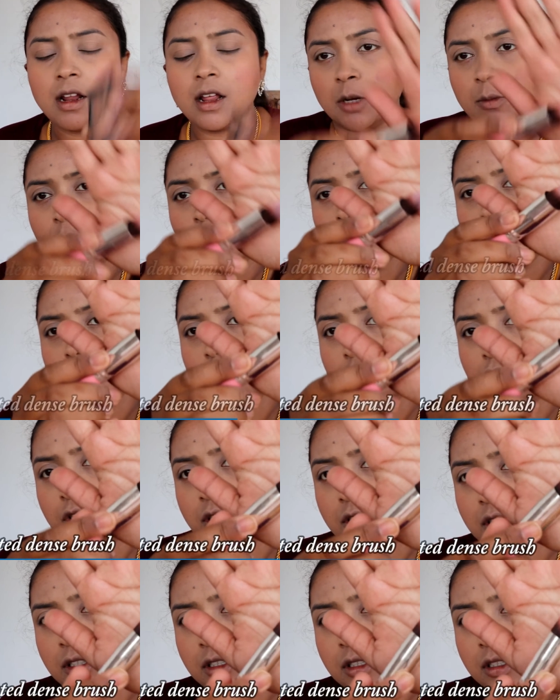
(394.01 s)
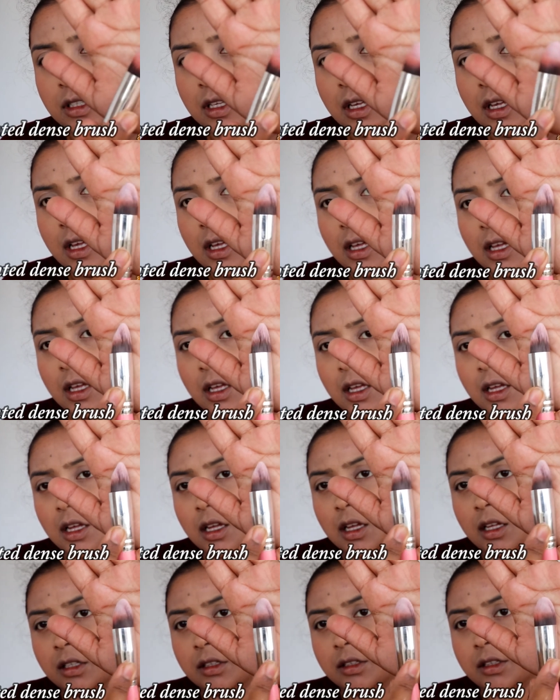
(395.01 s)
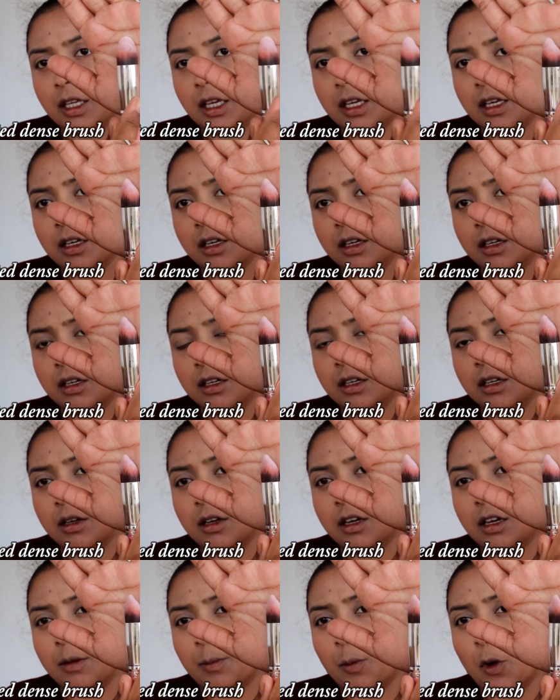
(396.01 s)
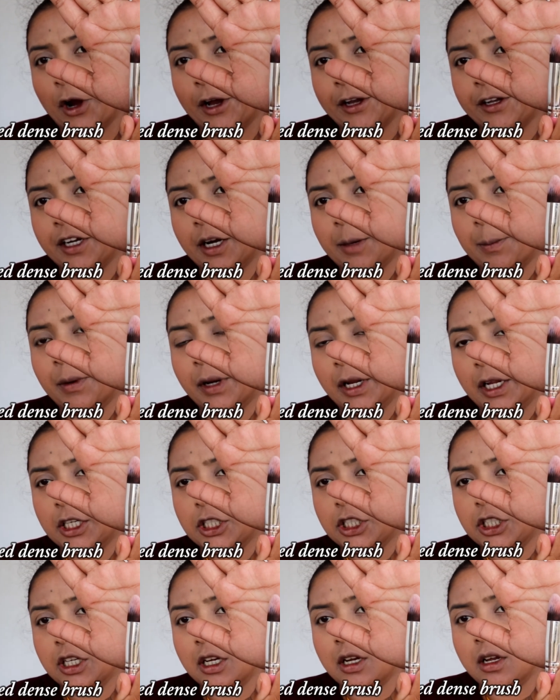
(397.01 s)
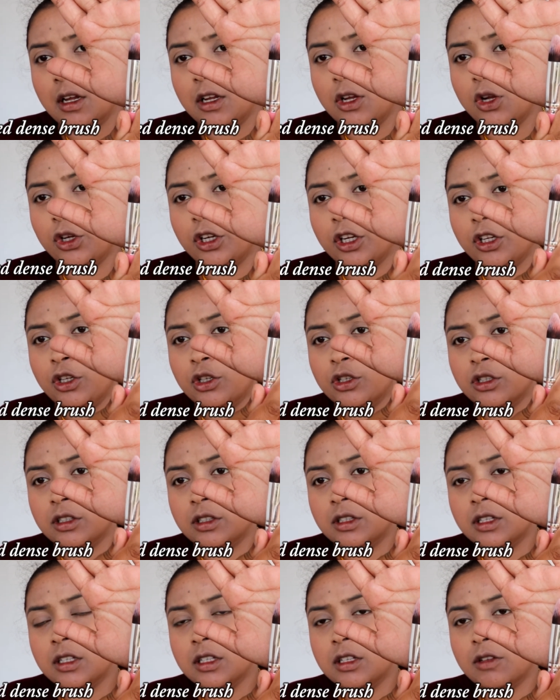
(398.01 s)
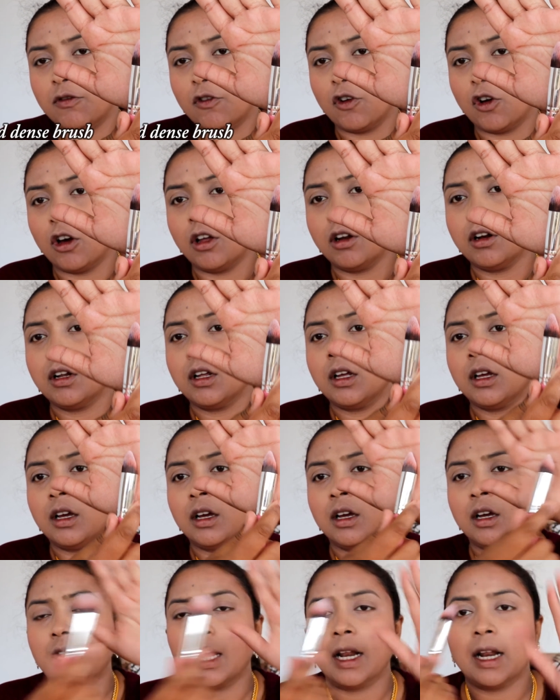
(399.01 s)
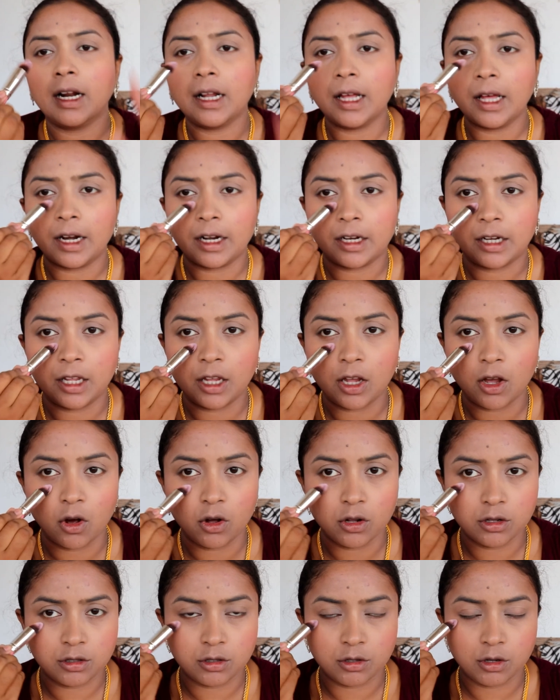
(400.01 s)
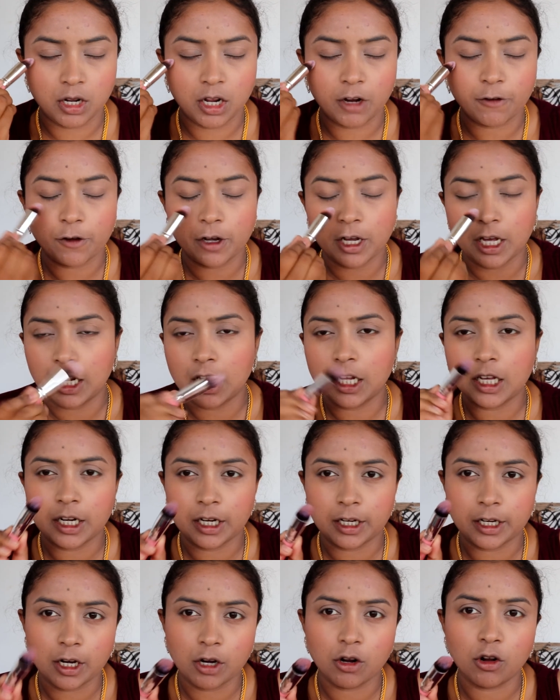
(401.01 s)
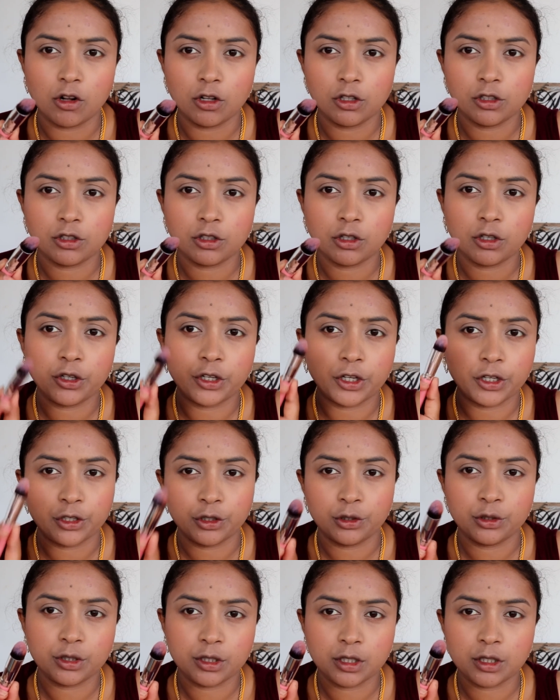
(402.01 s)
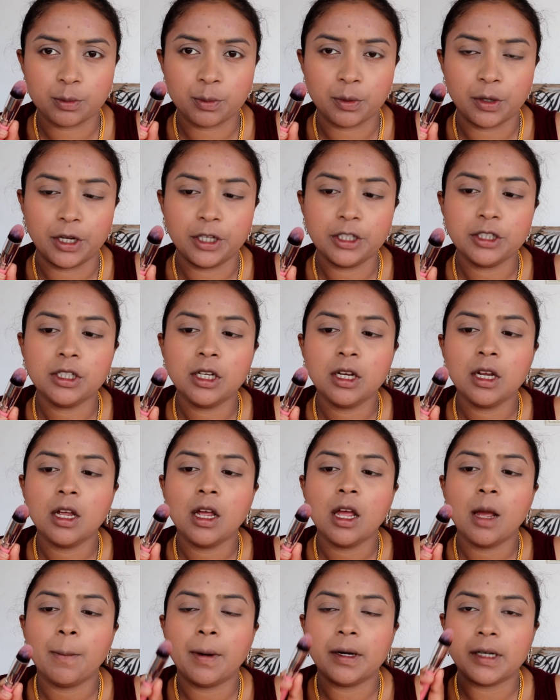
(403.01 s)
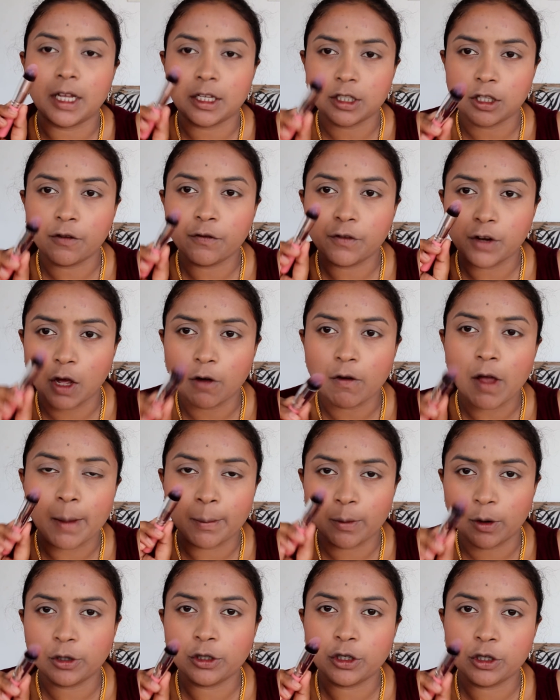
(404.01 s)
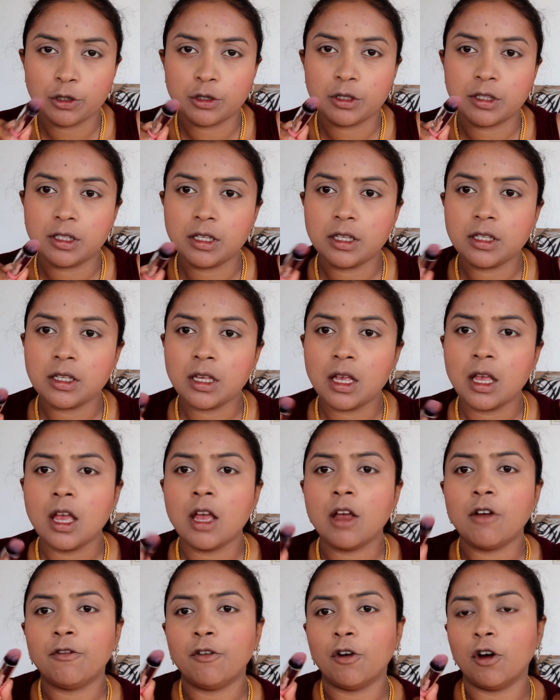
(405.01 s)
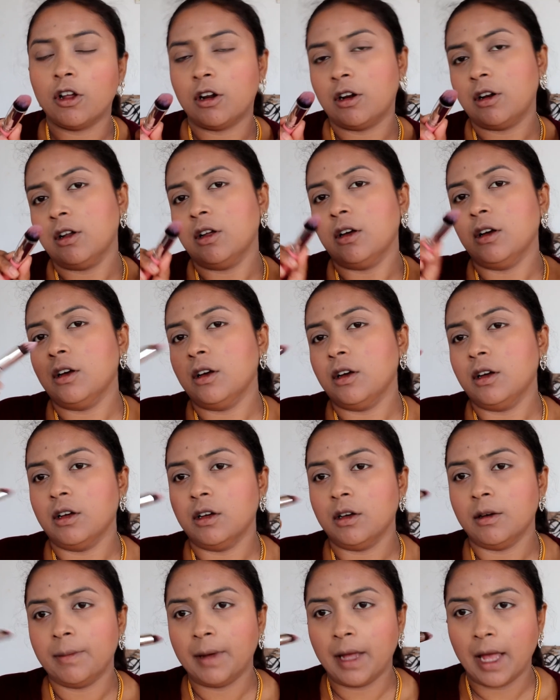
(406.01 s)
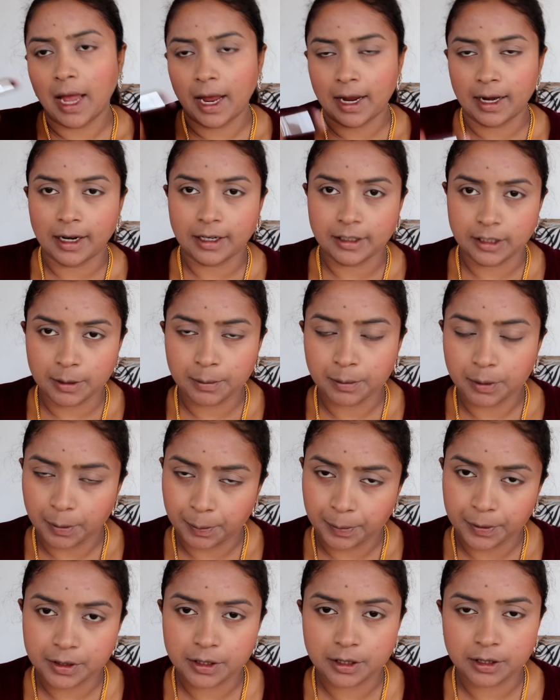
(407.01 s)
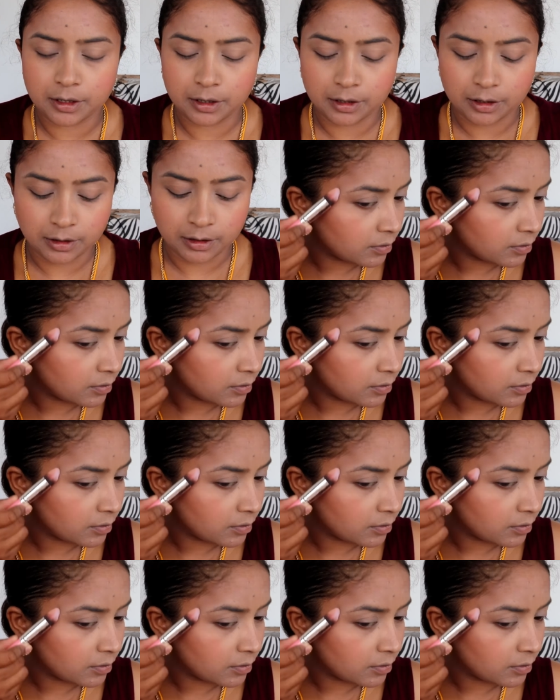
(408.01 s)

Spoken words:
I'm going to use this thick pointed brush. You can use this for color correcting also, like for color correcting also you can use this brush, but as of now I'm going to use this for my highlighting purpose.